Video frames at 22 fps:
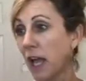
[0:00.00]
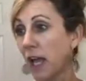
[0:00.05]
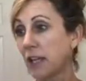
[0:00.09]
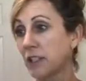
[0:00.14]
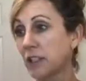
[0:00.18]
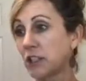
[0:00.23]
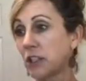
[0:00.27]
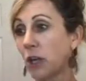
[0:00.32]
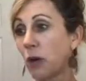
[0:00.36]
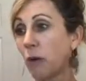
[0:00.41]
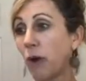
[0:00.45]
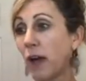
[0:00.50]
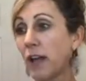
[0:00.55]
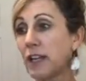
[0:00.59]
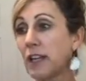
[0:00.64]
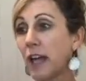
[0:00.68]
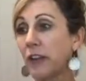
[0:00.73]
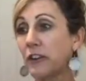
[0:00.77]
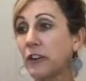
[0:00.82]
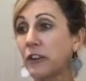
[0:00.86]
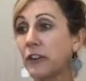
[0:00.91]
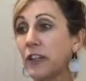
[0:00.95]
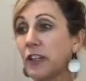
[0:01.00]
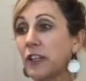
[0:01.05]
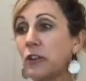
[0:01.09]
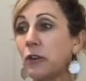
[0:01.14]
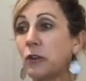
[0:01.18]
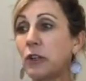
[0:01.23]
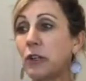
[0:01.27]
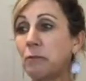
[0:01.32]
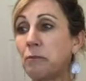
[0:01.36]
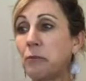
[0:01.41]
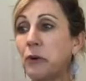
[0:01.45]
So another thing you
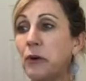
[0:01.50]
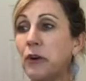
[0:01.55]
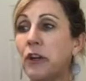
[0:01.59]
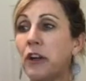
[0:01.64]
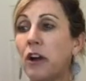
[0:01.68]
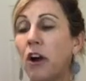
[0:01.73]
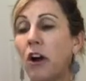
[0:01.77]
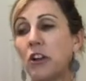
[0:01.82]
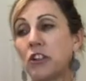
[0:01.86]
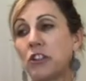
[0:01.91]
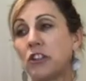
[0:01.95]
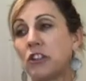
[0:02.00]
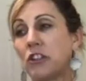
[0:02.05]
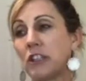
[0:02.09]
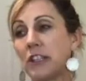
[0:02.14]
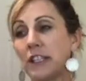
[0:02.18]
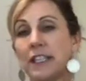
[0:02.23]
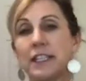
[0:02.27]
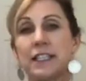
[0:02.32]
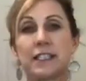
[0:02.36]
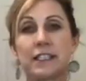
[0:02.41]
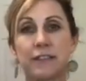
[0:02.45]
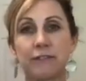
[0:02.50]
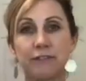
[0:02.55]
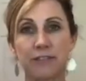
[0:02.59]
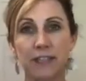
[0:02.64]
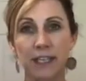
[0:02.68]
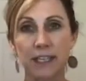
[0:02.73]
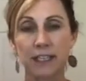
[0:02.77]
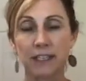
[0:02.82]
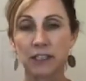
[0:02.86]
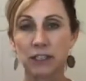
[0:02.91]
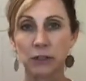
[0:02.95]
could put on your list of
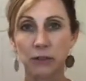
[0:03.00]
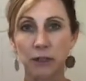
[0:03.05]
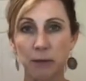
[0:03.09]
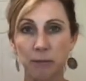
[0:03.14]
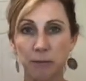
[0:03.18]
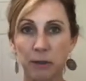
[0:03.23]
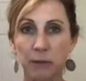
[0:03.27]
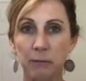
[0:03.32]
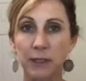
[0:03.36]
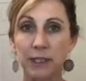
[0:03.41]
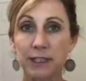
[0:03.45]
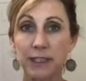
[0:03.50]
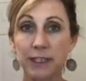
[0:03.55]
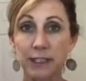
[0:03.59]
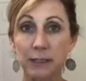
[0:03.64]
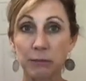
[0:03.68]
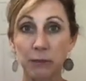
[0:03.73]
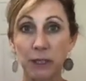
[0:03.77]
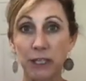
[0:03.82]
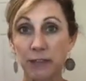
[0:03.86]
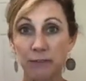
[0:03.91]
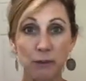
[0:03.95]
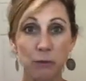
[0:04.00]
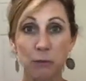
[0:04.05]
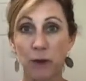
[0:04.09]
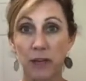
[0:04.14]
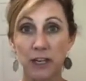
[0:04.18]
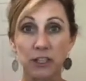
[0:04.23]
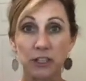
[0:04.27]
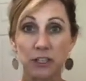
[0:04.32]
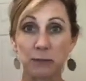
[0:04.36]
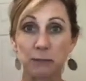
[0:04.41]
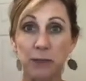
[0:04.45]
things to implement this week if you
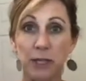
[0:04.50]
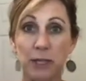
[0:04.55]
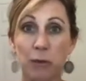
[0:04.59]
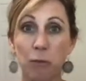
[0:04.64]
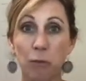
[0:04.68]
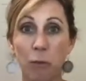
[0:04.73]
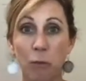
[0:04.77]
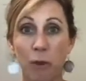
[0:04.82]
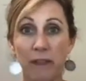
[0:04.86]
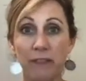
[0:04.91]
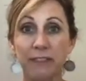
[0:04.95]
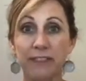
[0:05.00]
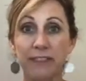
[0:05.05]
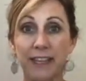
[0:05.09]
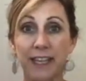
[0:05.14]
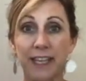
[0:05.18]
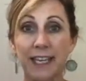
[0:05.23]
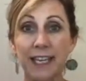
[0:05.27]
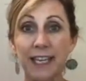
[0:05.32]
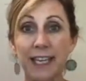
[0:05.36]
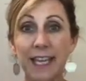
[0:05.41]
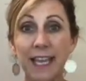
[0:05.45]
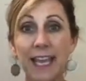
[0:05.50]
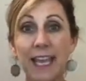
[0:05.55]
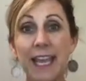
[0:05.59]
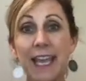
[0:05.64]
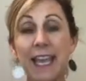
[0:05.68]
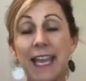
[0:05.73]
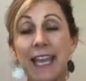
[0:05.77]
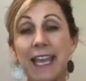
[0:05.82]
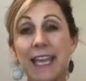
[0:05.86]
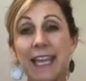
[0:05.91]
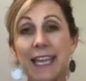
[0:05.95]
want to just pick one thing
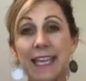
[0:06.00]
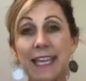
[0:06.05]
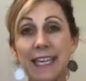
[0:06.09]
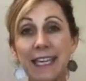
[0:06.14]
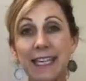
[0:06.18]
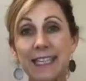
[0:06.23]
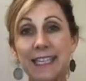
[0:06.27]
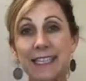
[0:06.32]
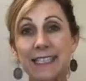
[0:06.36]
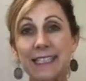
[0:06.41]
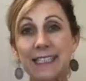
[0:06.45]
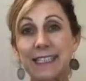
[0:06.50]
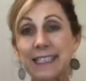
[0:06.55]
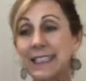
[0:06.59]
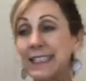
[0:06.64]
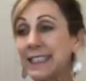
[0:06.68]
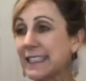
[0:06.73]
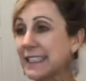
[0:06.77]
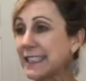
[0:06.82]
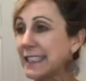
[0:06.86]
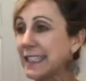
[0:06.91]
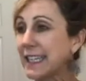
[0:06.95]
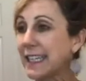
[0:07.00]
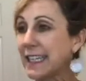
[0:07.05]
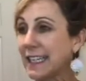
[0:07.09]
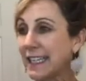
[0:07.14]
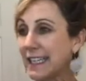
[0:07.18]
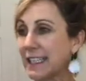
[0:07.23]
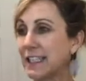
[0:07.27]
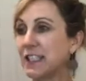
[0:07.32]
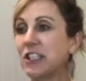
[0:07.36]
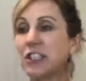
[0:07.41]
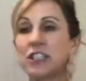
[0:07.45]
is
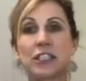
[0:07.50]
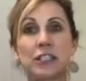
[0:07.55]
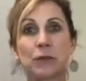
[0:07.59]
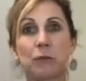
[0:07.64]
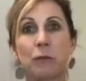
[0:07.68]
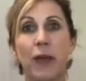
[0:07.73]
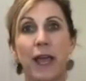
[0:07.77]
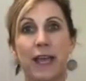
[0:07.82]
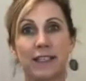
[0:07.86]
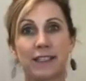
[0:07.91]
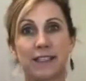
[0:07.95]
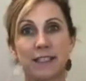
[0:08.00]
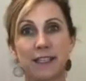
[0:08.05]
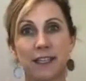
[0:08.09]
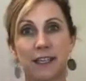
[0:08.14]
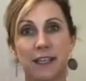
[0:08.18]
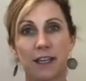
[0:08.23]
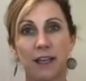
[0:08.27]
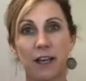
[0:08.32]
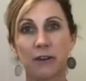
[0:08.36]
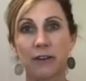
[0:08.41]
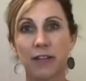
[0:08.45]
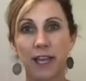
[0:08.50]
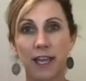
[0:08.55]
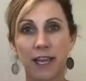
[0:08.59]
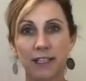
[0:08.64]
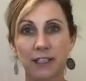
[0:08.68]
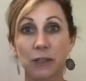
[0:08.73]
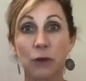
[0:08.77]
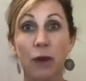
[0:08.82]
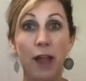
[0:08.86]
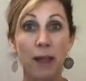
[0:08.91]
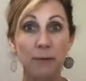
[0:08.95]
to sweat. Okay,
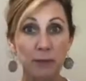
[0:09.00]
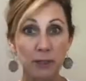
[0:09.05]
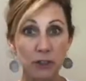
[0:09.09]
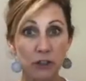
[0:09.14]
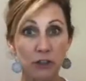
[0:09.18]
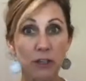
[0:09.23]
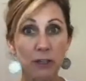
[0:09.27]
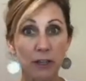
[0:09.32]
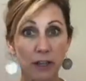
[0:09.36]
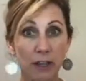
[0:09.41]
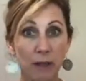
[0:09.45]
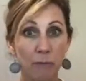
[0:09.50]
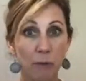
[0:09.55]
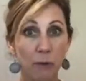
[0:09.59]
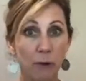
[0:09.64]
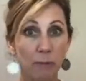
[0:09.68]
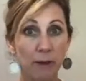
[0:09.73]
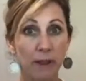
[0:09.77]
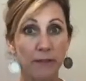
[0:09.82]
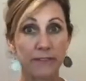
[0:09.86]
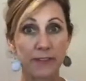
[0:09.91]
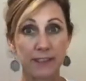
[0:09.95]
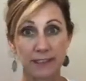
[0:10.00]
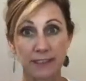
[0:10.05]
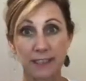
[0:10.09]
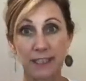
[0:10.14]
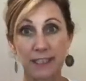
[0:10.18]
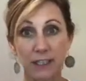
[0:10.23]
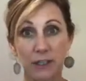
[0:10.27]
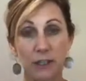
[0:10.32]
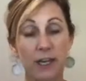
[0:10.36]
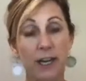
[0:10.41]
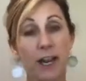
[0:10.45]
so I've been learning a lot more about this
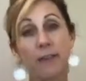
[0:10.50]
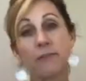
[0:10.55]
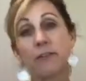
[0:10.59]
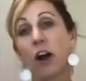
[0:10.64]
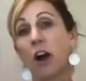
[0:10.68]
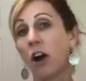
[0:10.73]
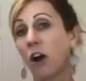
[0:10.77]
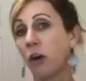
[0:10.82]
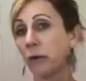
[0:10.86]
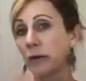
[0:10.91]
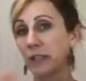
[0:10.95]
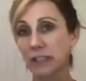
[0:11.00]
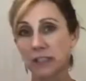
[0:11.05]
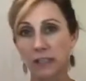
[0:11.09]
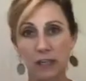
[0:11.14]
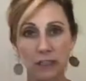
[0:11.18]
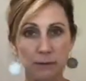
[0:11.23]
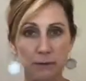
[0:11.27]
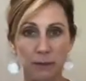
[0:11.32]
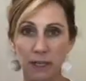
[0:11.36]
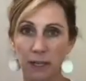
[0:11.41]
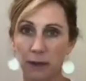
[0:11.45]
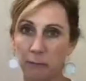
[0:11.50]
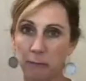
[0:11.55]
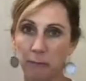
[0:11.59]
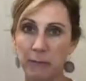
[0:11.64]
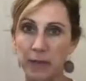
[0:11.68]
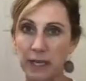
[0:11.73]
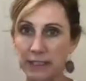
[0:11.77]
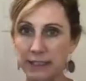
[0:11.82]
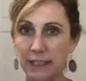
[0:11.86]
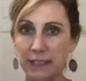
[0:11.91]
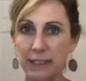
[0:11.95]
here, and I've always talked about how
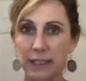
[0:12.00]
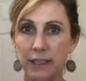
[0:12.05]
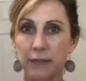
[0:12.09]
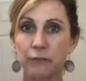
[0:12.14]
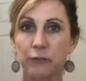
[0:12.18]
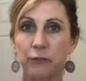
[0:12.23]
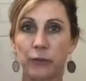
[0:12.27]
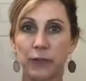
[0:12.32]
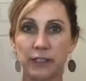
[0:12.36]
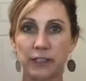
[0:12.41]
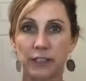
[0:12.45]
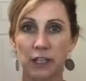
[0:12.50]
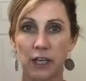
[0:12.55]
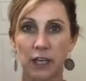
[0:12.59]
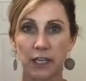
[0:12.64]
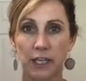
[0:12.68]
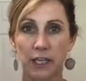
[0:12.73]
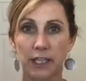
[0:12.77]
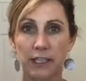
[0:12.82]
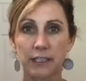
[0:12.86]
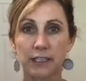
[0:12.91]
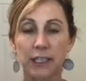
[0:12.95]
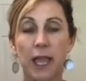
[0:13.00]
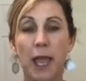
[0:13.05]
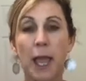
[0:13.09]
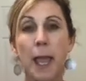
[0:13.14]
amazing the infrared sauna is.